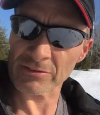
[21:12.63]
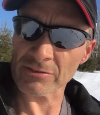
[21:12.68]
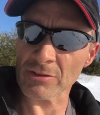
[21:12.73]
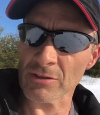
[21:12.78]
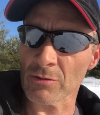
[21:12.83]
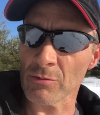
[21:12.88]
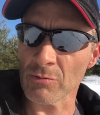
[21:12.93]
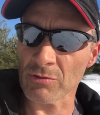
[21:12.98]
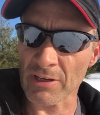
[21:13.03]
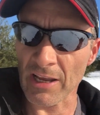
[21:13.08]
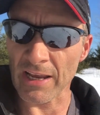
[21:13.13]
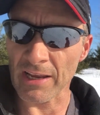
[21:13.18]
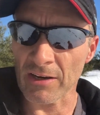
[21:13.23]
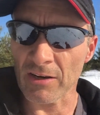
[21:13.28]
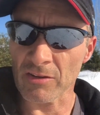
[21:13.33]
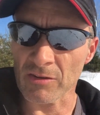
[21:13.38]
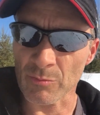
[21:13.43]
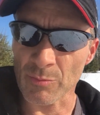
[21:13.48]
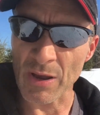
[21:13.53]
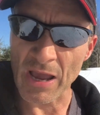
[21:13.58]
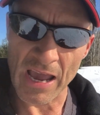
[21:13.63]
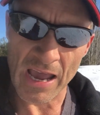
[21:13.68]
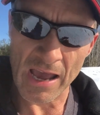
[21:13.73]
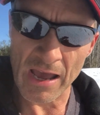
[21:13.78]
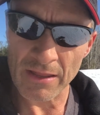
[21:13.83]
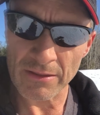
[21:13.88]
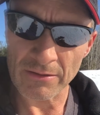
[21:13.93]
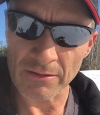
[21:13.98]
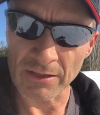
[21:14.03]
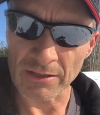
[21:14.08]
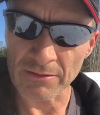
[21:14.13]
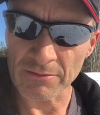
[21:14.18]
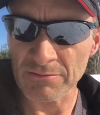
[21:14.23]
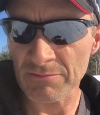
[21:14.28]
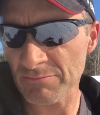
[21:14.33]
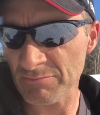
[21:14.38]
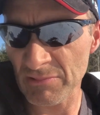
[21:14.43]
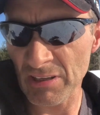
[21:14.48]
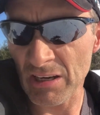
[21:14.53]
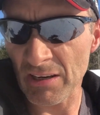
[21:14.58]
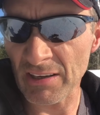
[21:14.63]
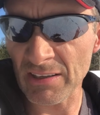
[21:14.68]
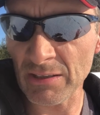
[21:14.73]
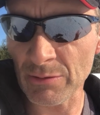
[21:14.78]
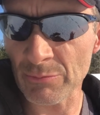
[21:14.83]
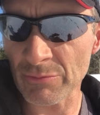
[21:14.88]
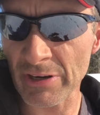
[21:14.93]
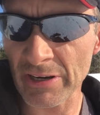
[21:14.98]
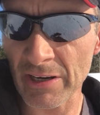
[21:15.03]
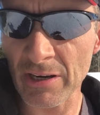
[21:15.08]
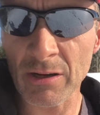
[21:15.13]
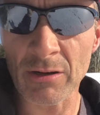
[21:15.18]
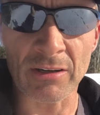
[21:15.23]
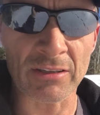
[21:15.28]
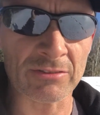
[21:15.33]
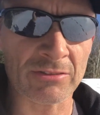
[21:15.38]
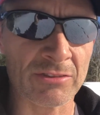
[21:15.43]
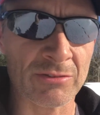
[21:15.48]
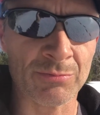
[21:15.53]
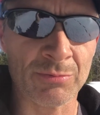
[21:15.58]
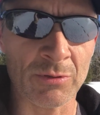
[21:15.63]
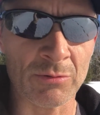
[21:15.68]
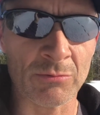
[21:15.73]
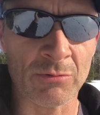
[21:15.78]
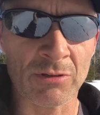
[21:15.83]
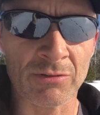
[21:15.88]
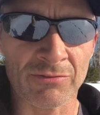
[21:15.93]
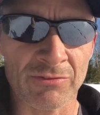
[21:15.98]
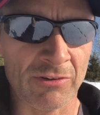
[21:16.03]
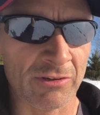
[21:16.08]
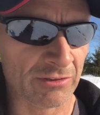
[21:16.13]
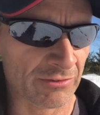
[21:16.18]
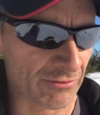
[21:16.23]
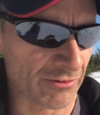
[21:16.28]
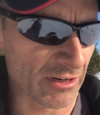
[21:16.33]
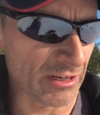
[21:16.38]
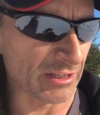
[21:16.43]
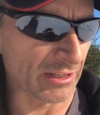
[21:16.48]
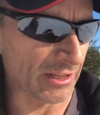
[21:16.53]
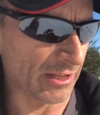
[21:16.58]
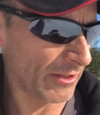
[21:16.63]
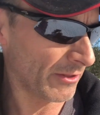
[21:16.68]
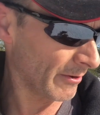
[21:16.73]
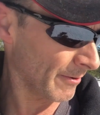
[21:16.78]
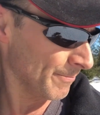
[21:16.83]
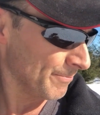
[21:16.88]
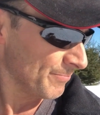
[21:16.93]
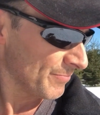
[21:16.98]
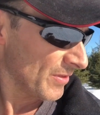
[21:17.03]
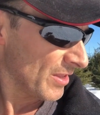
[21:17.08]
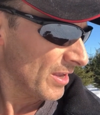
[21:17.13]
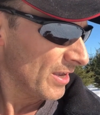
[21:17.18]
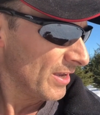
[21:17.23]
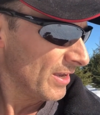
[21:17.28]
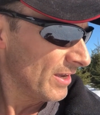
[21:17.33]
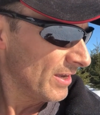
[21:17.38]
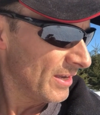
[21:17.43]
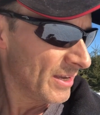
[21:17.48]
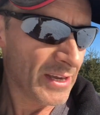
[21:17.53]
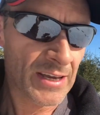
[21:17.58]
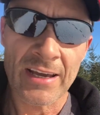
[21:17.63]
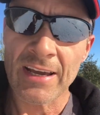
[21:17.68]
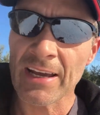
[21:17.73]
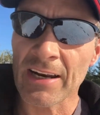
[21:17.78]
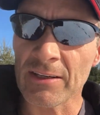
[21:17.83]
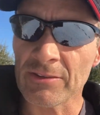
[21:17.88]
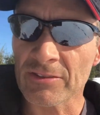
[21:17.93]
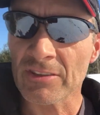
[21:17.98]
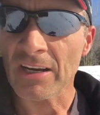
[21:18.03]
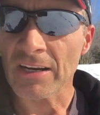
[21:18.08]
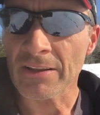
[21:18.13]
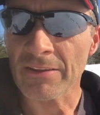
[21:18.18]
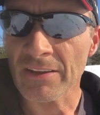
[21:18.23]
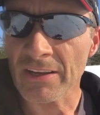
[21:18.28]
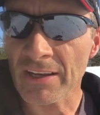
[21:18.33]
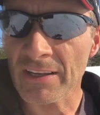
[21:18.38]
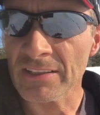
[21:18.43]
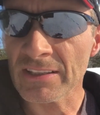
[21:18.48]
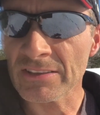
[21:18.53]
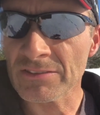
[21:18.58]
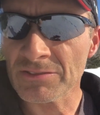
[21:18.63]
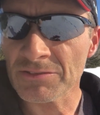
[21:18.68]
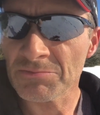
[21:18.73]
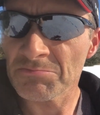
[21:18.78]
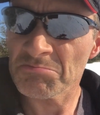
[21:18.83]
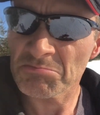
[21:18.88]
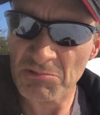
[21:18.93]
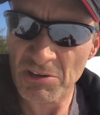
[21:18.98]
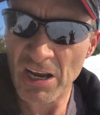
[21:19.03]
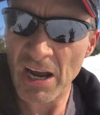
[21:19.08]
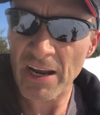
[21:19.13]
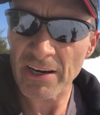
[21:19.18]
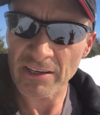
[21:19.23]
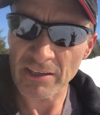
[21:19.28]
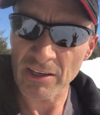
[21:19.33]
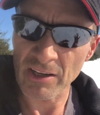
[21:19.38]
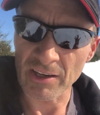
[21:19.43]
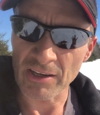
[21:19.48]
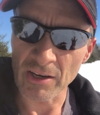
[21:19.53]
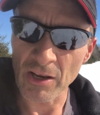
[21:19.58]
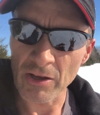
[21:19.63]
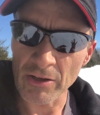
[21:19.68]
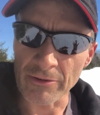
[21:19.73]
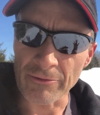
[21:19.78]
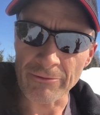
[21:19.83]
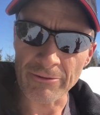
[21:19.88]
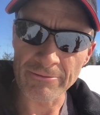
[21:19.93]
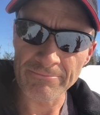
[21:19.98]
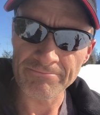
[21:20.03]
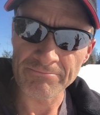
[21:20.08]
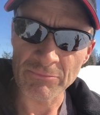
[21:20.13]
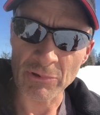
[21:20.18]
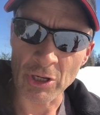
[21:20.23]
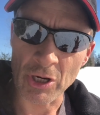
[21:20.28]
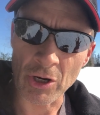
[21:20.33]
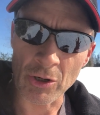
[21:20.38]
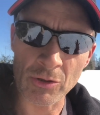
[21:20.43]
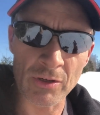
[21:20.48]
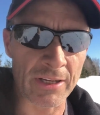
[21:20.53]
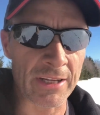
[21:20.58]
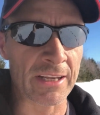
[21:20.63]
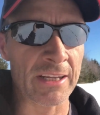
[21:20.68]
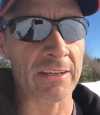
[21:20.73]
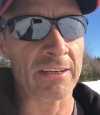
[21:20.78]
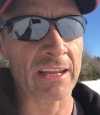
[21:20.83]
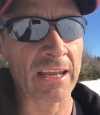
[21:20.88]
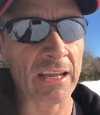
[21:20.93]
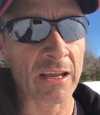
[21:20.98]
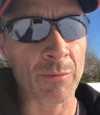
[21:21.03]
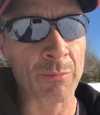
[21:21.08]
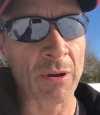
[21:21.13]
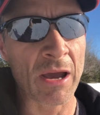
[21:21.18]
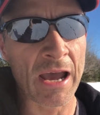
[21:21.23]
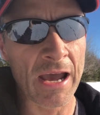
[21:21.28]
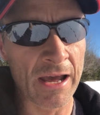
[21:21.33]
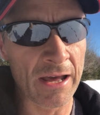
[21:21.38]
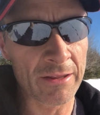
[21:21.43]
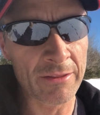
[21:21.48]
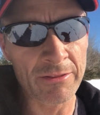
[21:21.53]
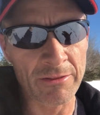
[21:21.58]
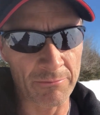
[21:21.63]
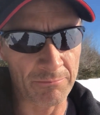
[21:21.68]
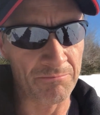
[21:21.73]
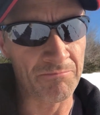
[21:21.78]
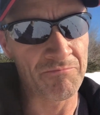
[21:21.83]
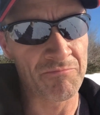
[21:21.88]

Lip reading: gonna take another path. Like, you know, I didn't really know. I was just putting one foot in front of the other. And I was kind of thinking that's kind of like life, you know, like you take a path and